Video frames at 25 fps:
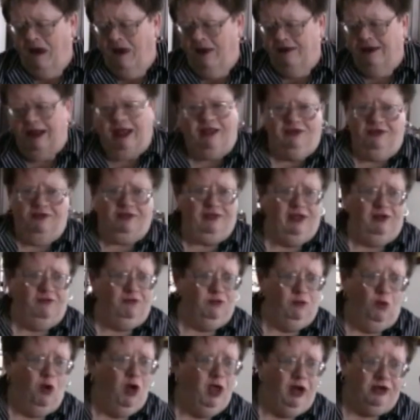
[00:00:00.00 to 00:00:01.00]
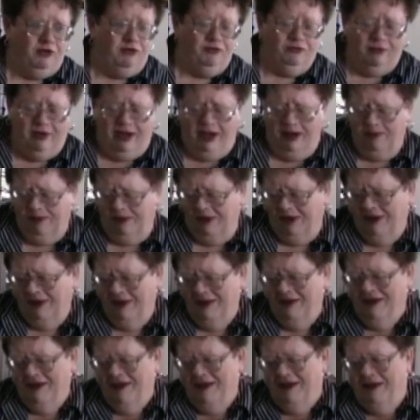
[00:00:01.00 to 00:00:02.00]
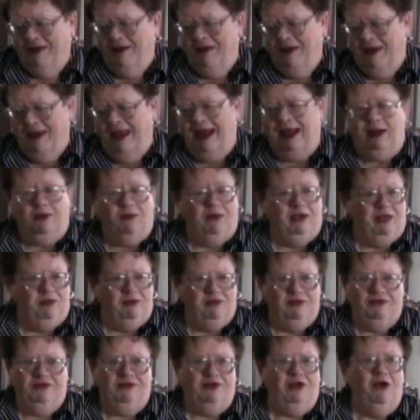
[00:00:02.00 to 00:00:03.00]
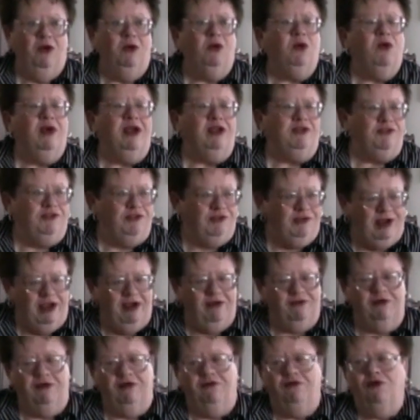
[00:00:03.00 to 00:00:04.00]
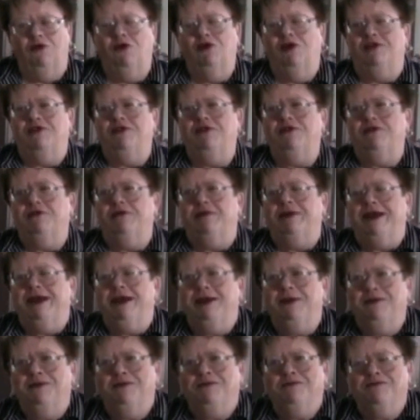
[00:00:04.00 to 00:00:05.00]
Not that they ever wanted to ride, but anyway, there was no question ever of a horse for me.